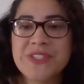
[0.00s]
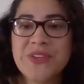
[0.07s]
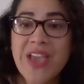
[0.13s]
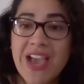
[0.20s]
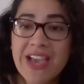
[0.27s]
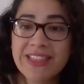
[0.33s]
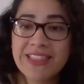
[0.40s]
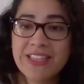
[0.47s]
So
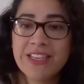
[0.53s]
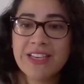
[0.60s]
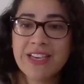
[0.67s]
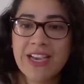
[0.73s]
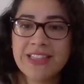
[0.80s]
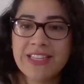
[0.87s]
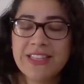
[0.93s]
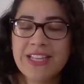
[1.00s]
yeah, I think
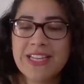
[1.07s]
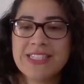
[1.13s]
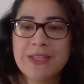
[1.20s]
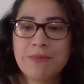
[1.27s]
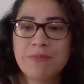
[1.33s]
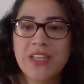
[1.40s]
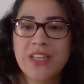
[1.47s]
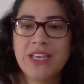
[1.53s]
that's
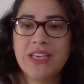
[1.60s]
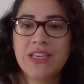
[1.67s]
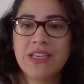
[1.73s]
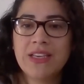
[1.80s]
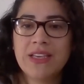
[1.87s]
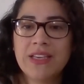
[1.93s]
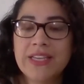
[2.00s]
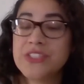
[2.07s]

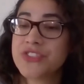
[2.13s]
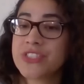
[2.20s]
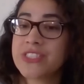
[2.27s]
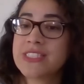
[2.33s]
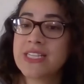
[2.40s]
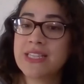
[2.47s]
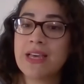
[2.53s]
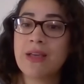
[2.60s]
something
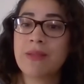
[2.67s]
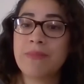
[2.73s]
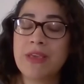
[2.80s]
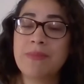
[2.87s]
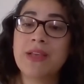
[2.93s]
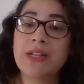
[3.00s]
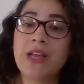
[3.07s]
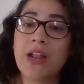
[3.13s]
interesting that
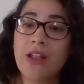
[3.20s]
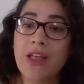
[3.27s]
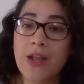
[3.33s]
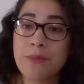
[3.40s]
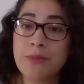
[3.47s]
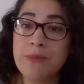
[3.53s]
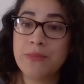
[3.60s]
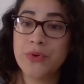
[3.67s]
maybe not a
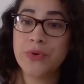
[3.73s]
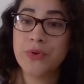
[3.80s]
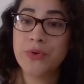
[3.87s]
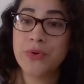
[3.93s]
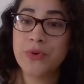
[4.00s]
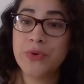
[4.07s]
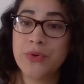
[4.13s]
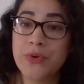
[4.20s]
lot of people
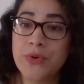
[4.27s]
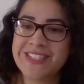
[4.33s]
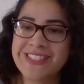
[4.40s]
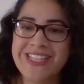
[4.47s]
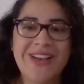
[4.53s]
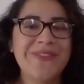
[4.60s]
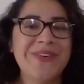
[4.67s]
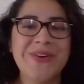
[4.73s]
know, just
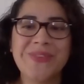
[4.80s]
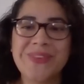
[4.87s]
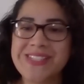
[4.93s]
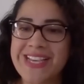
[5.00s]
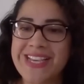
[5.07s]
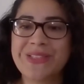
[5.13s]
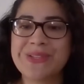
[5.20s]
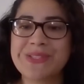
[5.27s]
because we
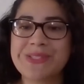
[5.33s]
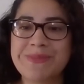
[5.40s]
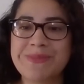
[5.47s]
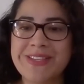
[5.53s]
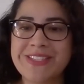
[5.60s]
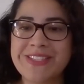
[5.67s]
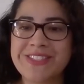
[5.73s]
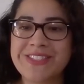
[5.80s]
always get those
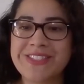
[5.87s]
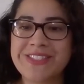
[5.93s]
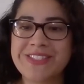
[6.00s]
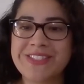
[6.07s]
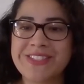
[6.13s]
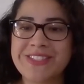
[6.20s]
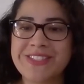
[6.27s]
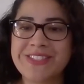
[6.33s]

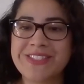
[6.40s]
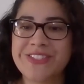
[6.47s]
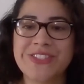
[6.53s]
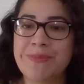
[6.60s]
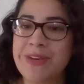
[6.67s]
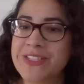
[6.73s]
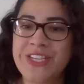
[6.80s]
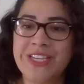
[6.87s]
messages about
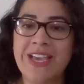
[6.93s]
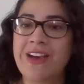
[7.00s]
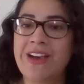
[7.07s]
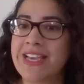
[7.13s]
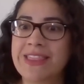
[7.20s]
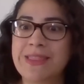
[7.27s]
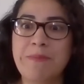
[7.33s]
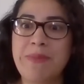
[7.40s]
checking out the
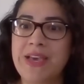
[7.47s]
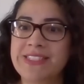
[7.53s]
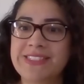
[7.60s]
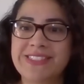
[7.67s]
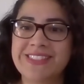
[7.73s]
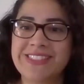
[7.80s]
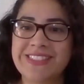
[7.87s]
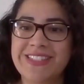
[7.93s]
best
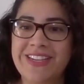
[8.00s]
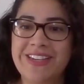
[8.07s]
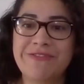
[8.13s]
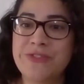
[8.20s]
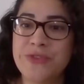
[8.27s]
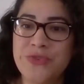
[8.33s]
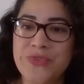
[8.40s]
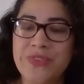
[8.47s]

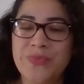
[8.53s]
food,